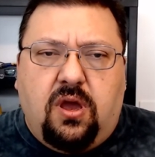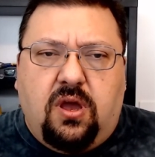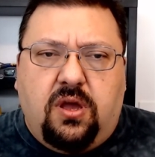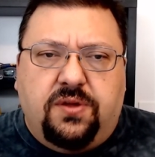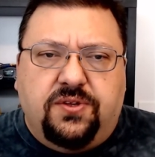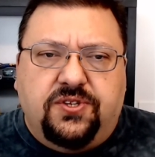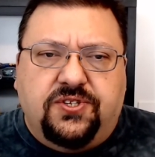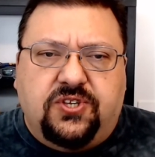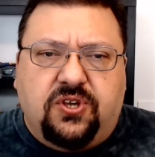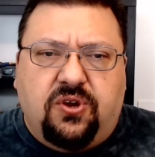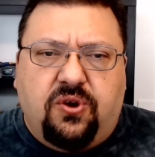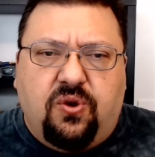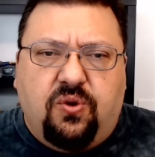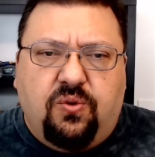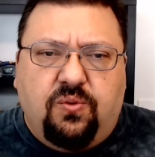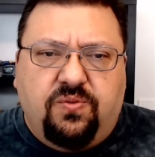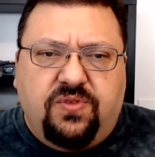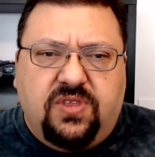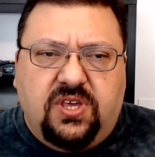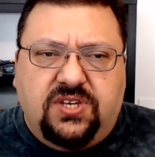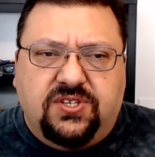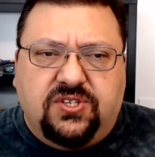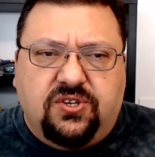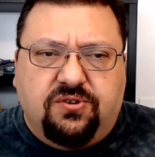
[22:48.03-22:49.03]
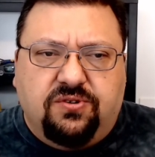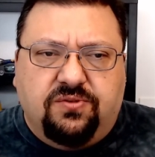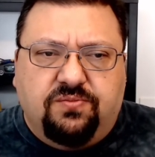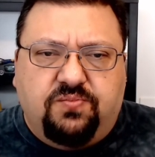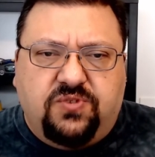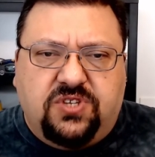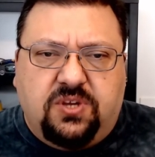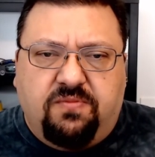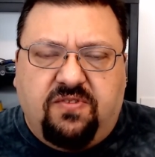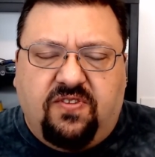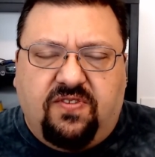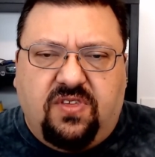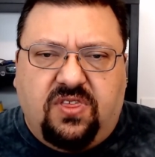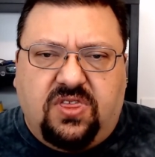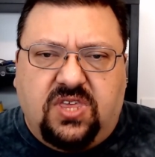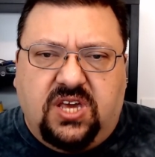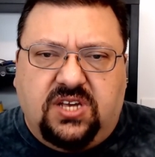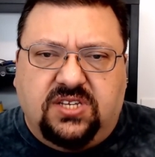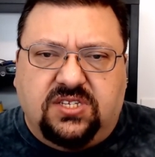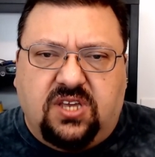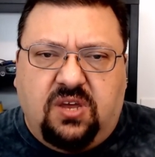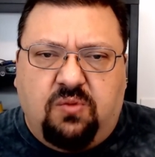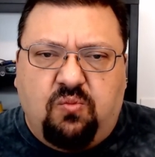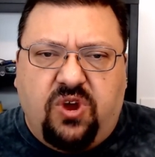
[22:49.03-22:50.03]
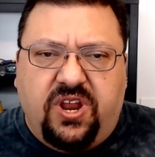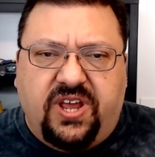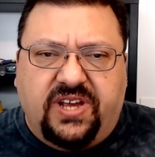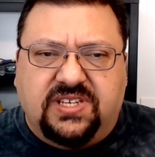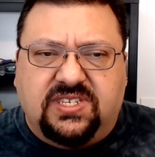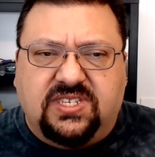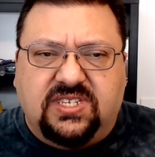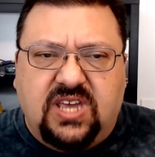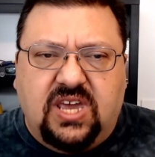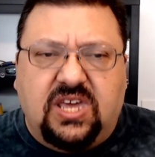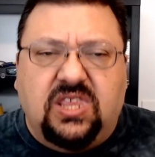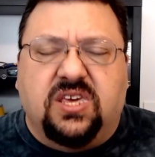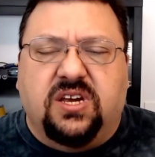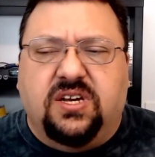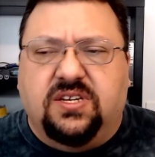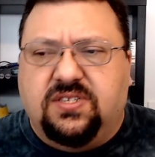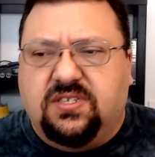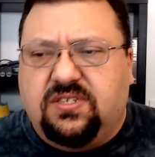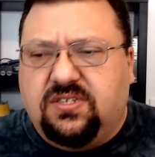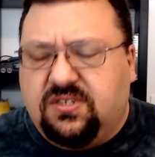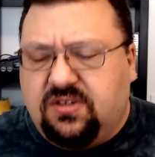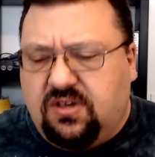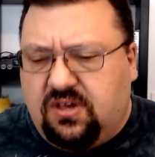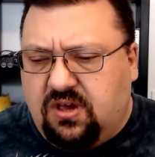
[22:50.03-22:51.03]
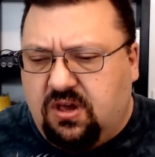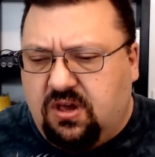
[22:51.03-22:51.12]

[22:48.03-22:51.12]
So these are some of the things. And when I say this,